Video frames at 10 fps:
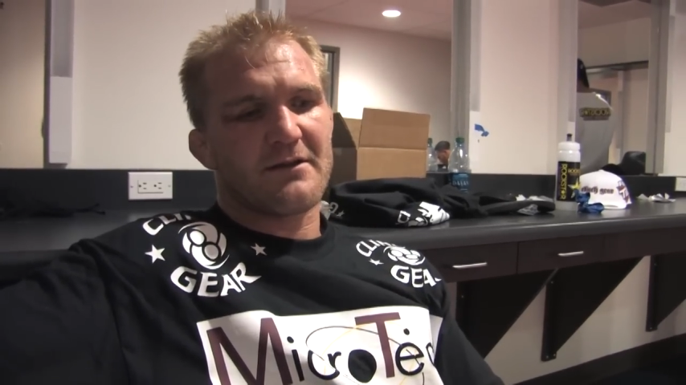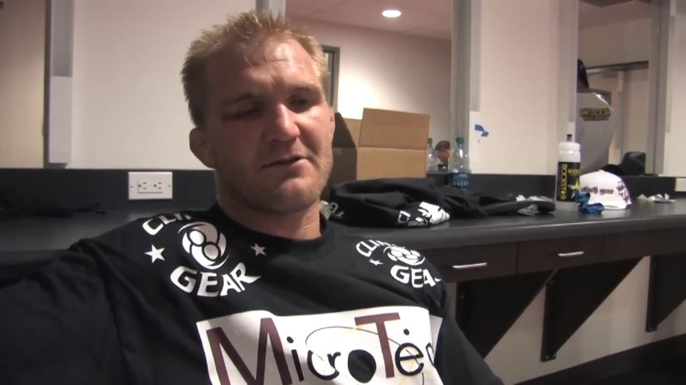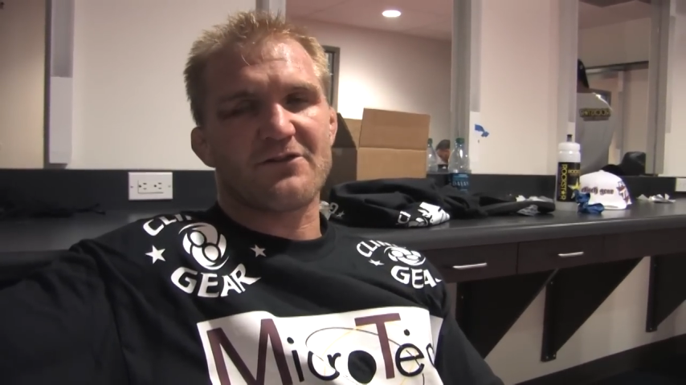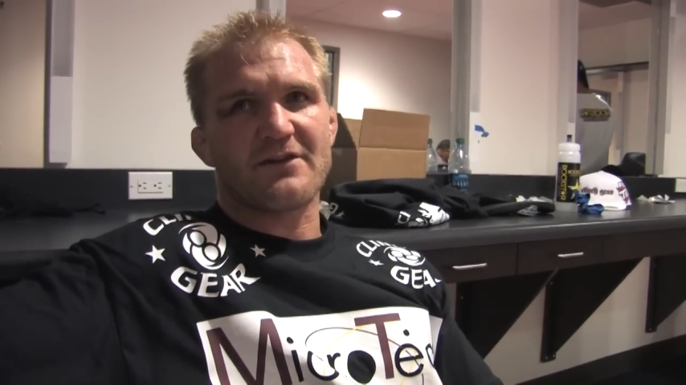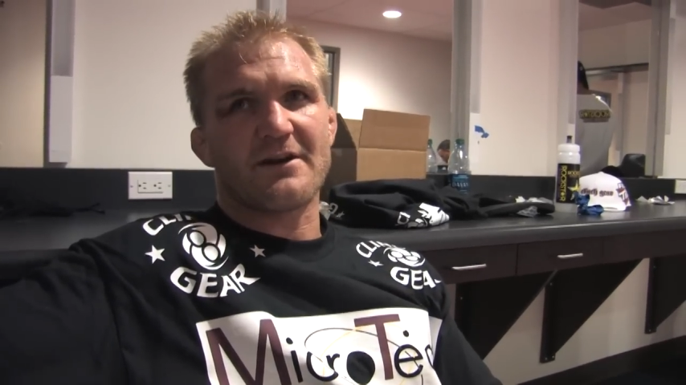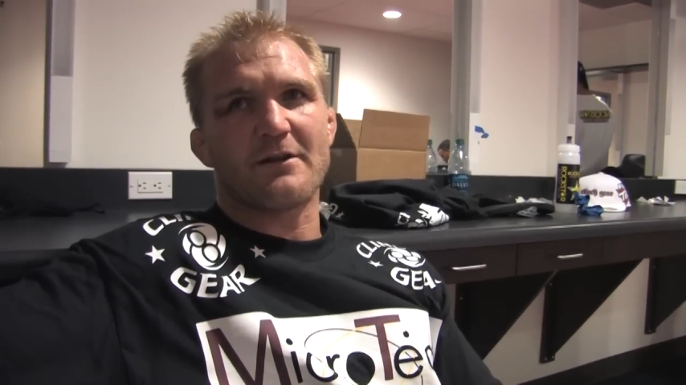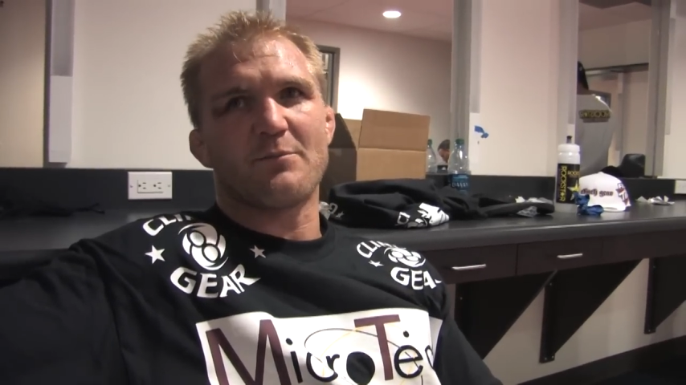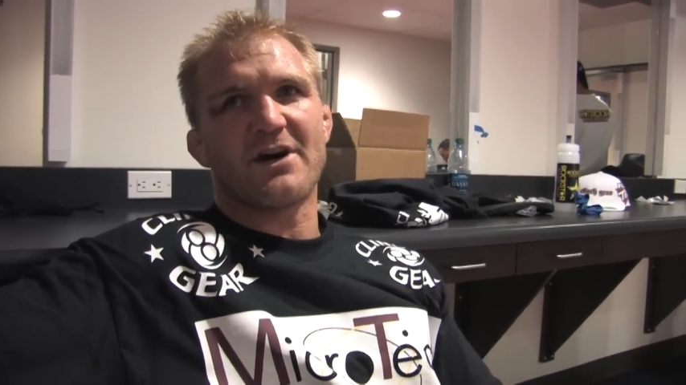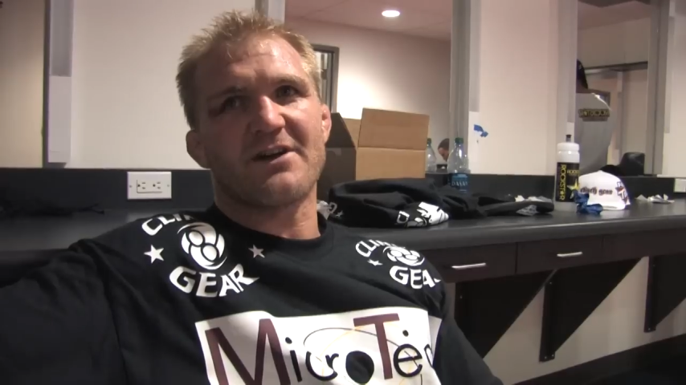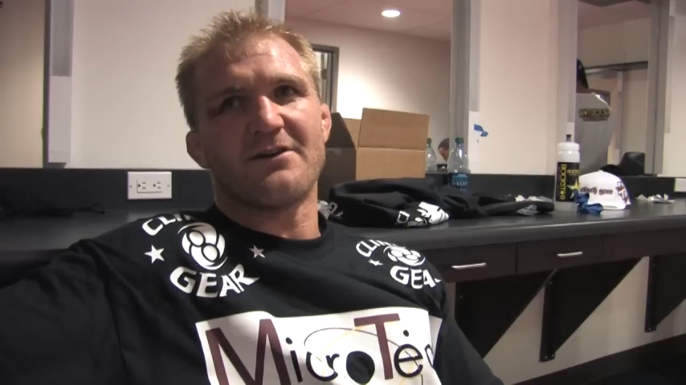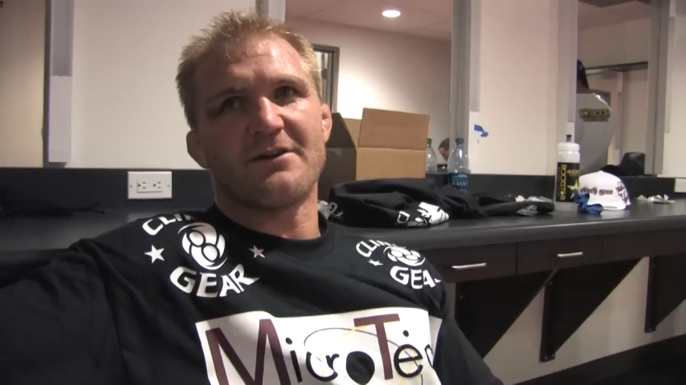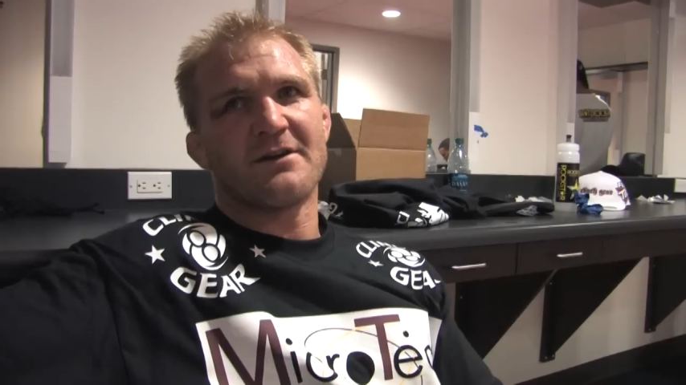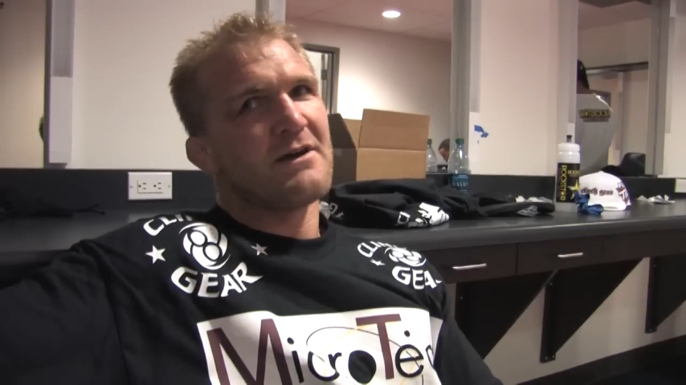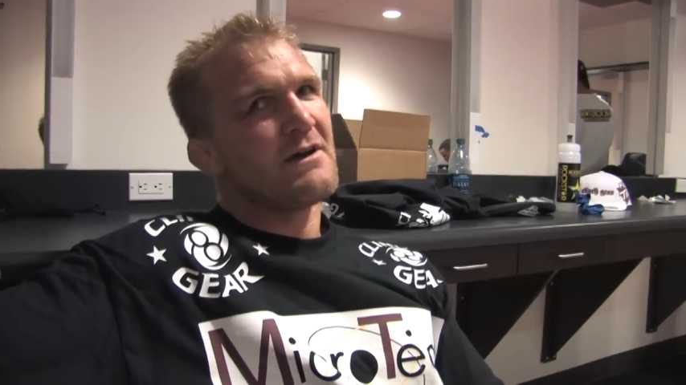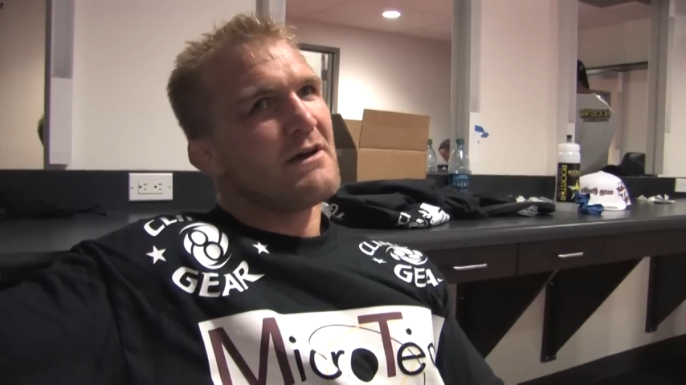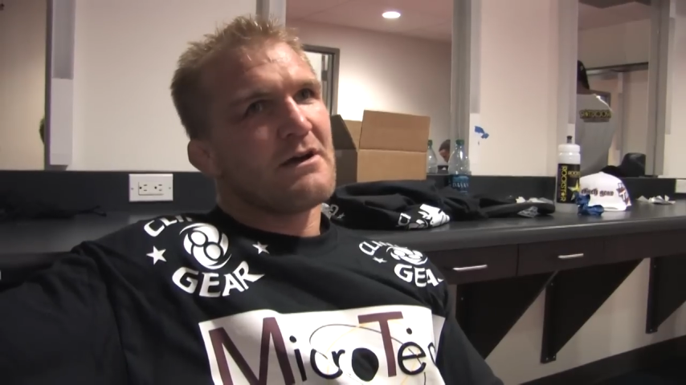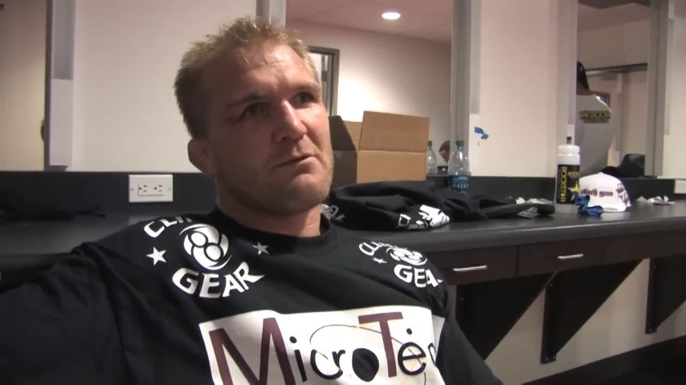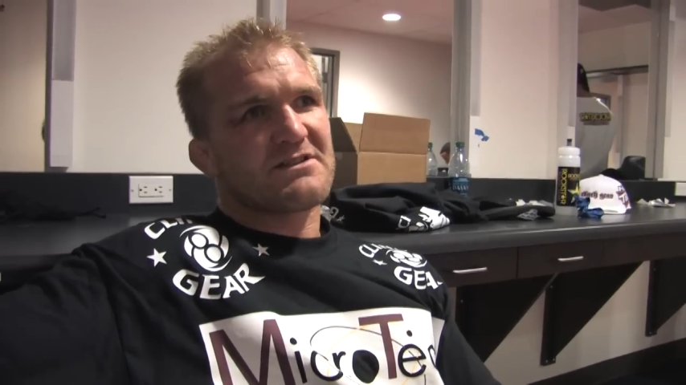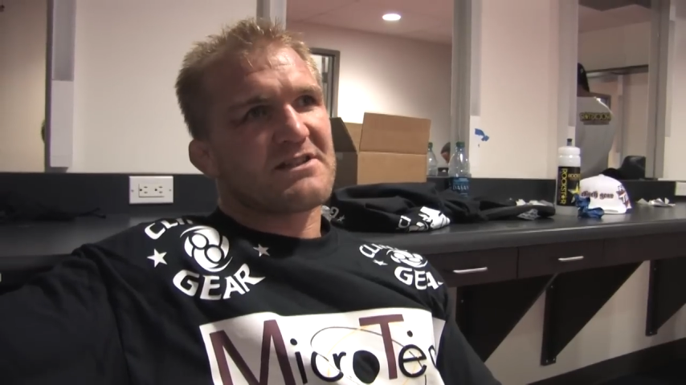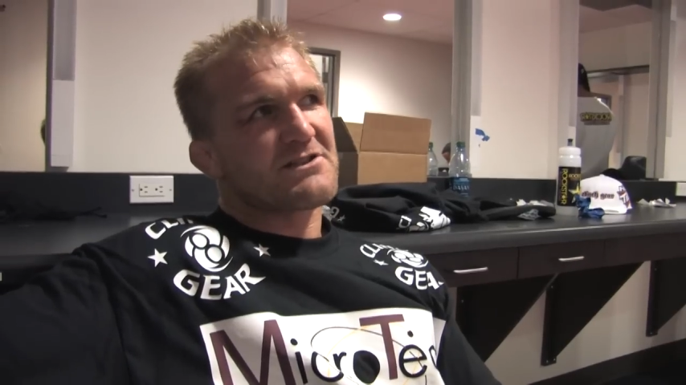just under the butt, and
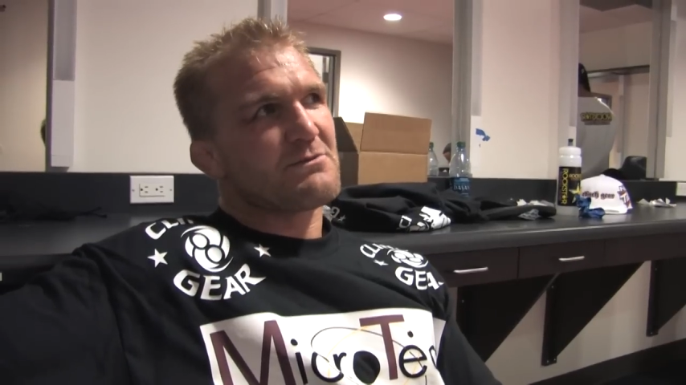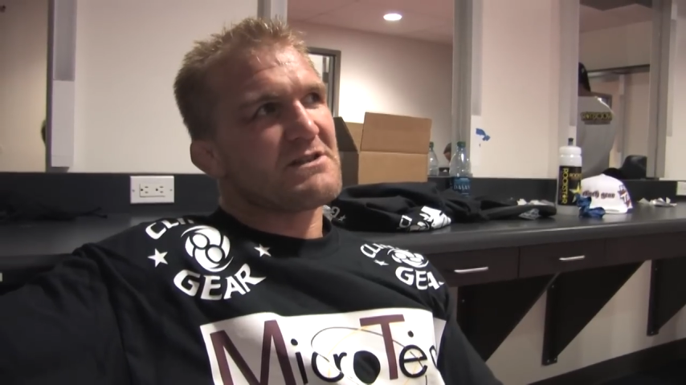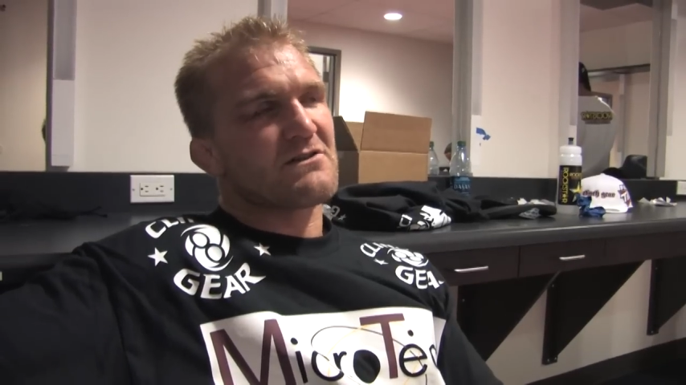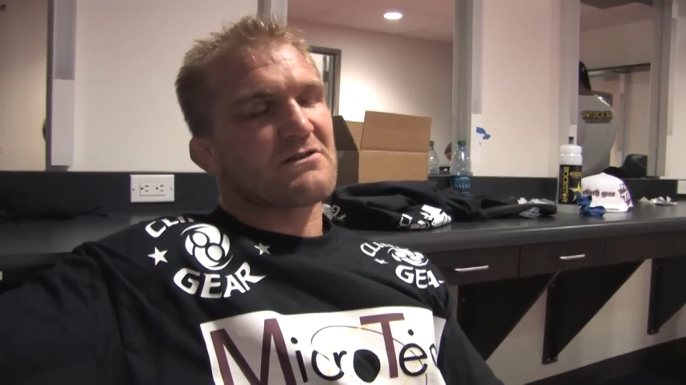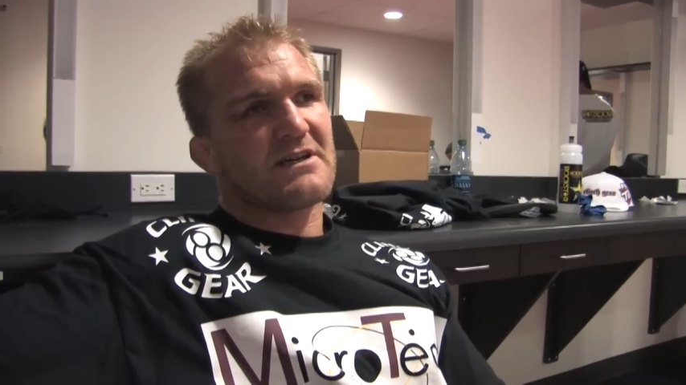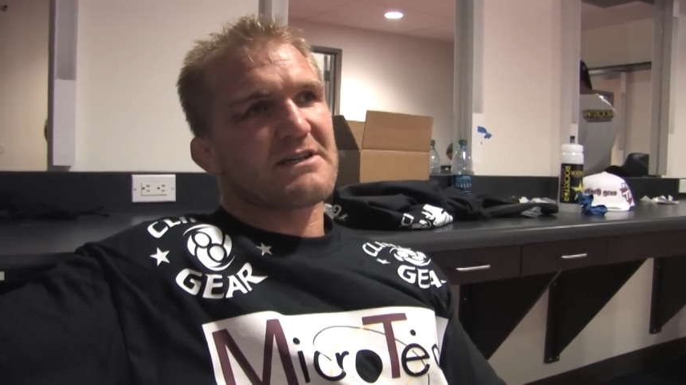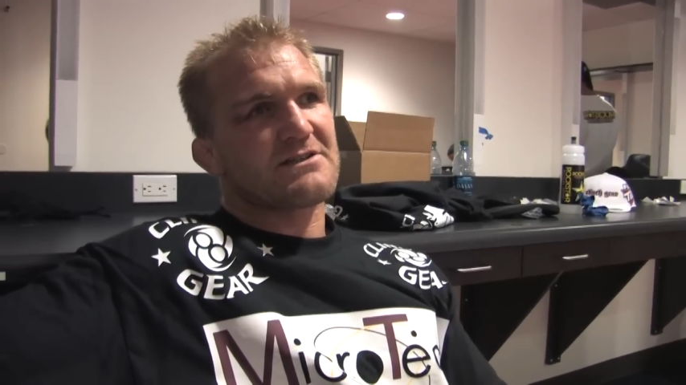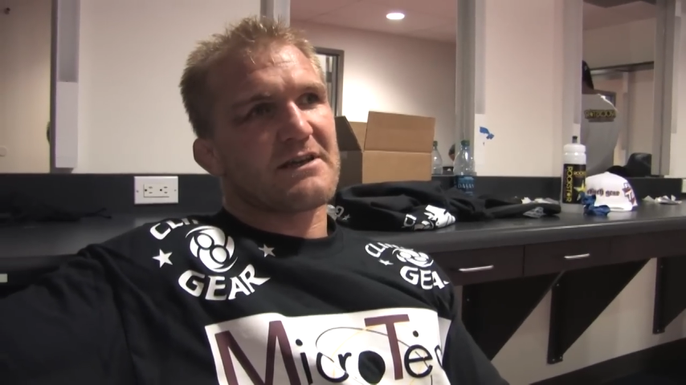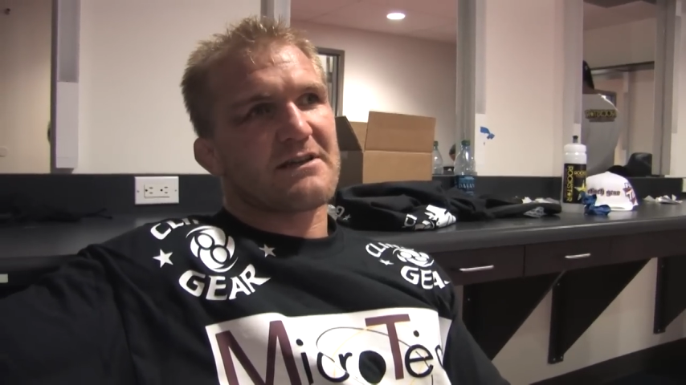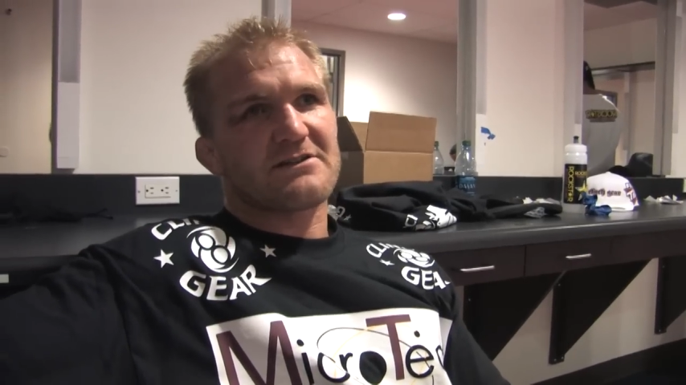once they squeeze those legs together,